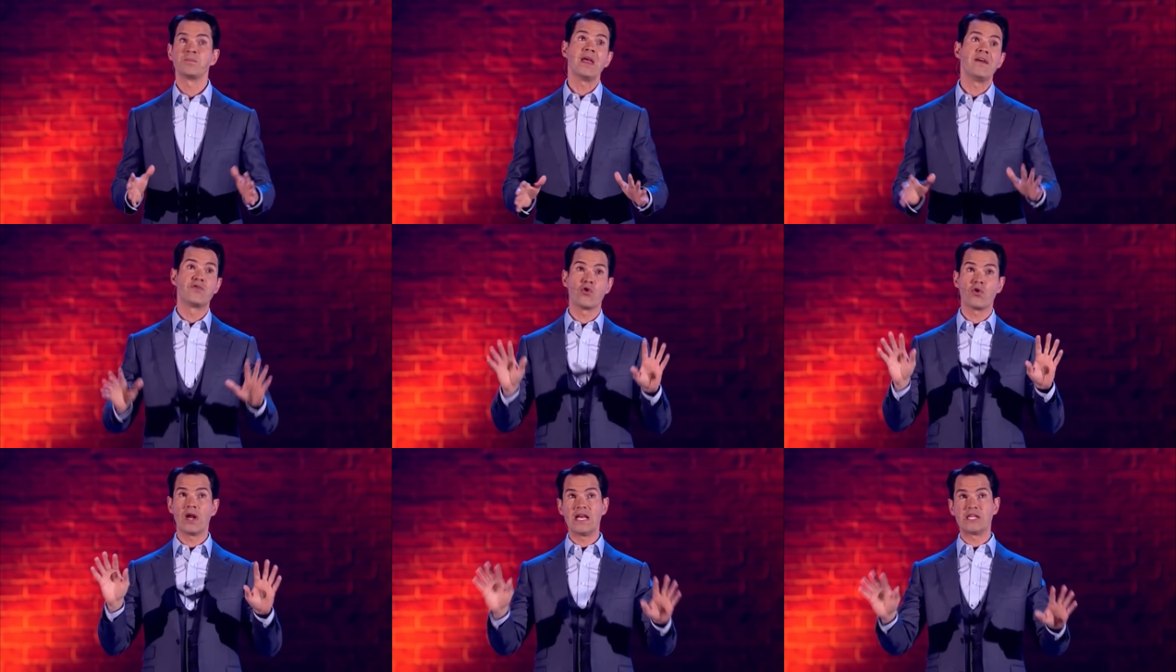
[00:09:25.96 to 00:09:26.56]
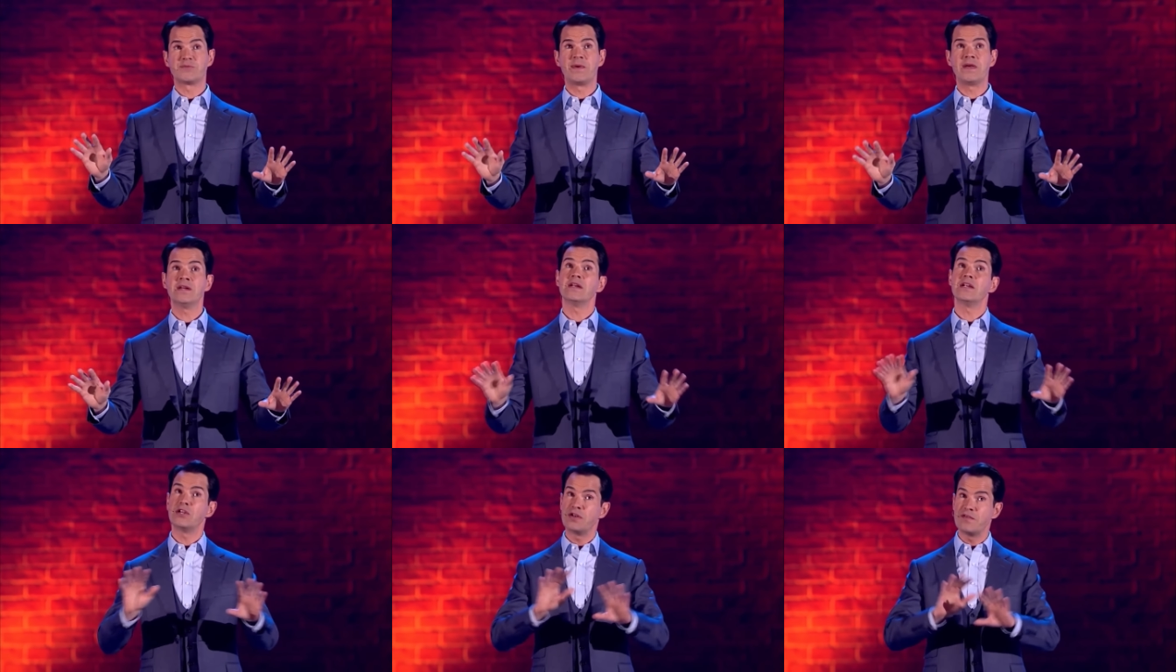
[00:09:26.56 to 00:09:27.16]
if you're a
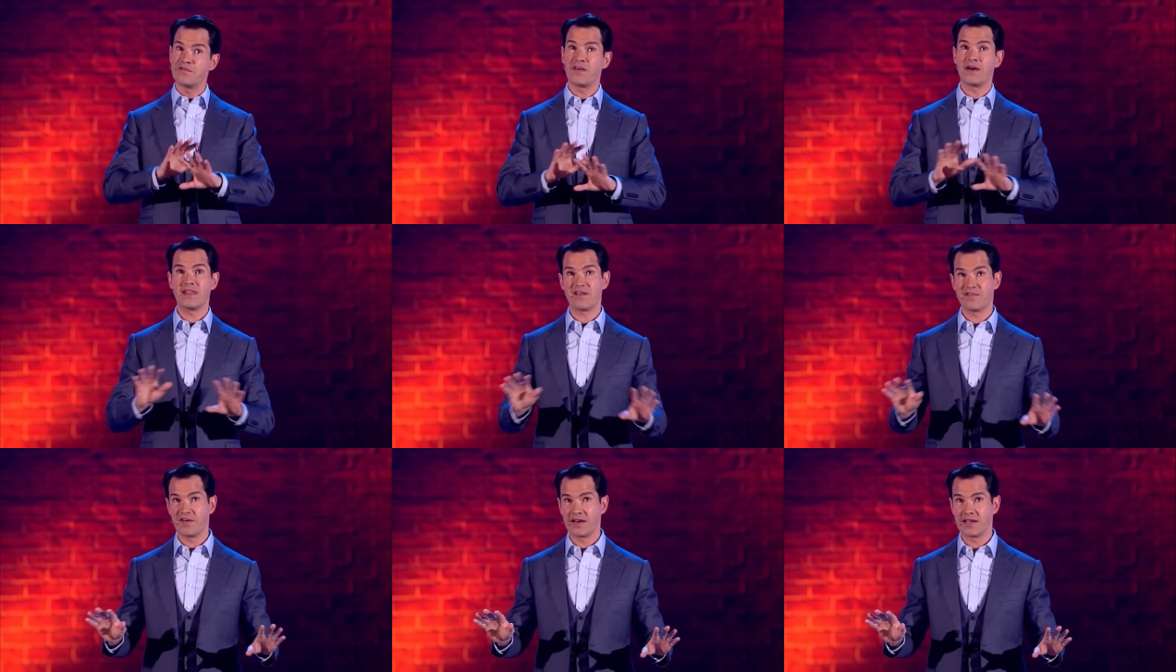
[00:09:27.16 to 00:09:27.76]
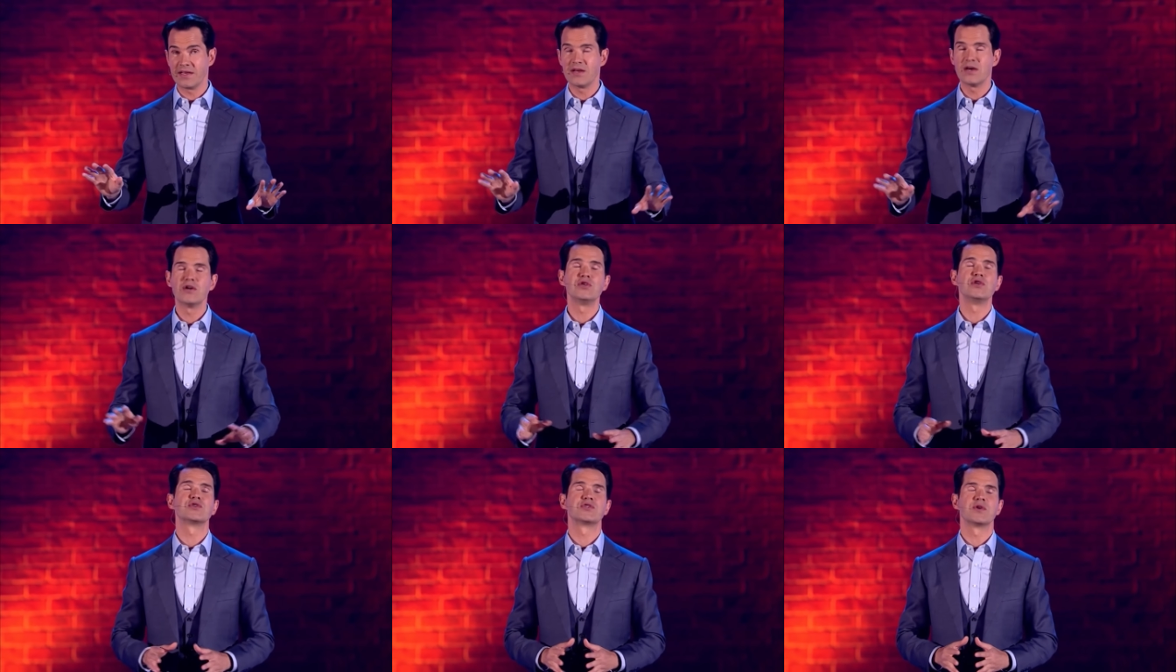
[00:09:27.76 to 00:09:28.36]
lesbian and you didn't find that funny,
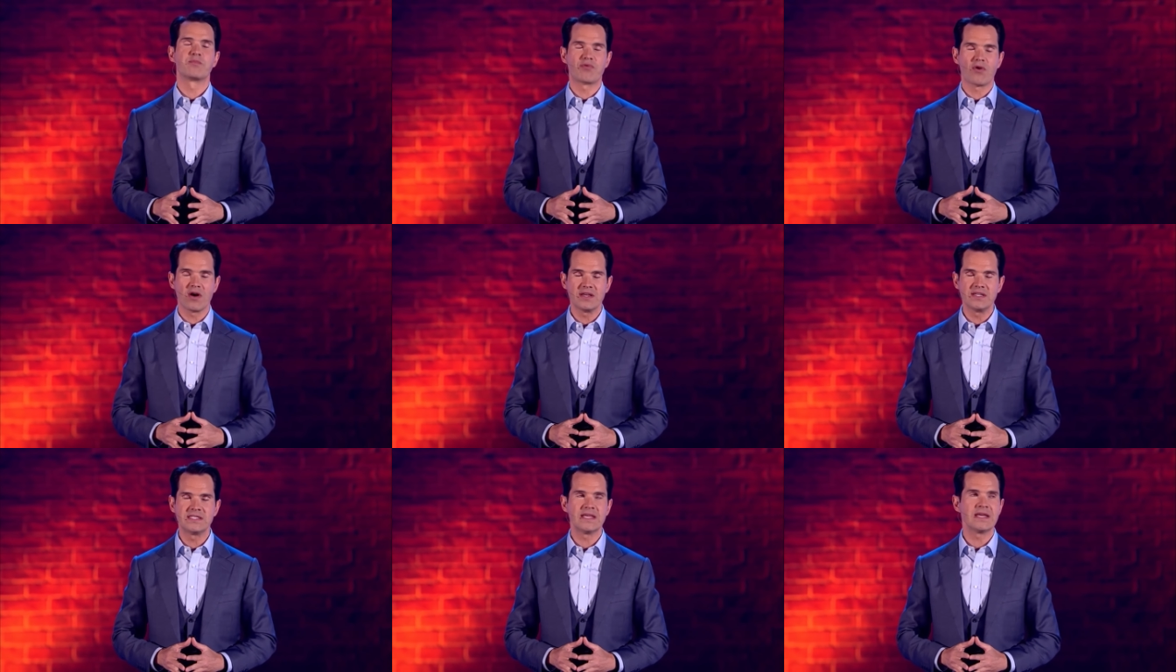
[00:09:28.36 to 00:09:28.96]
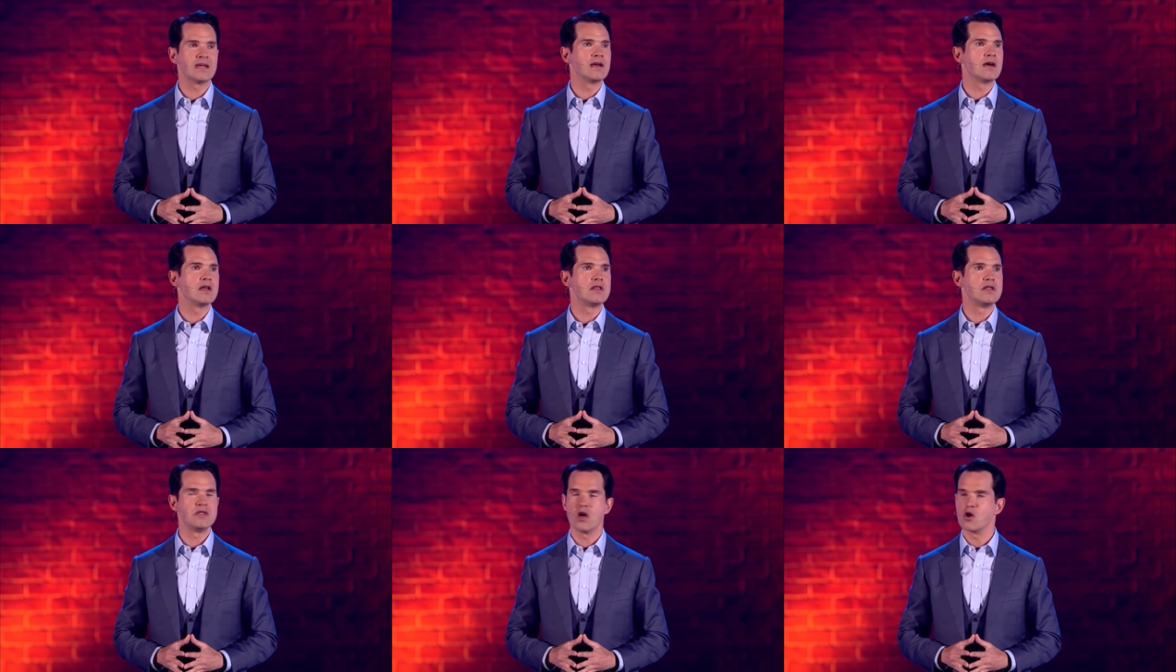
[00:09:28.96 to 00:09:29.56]
you're surprising
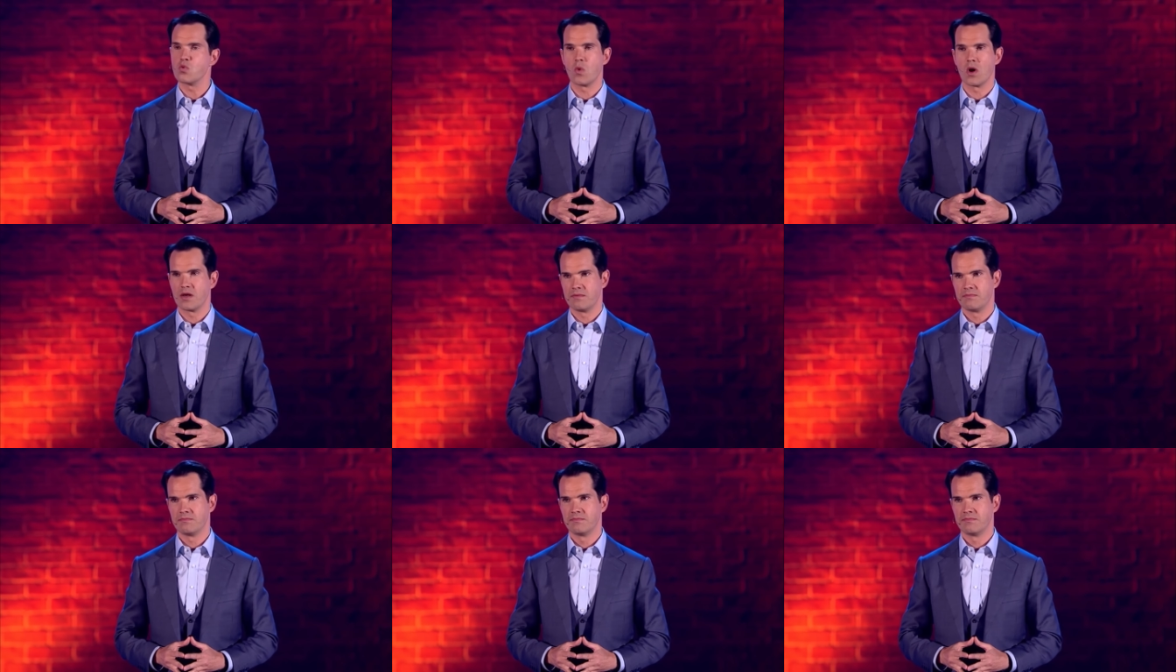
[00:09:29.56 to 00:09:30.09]
no one.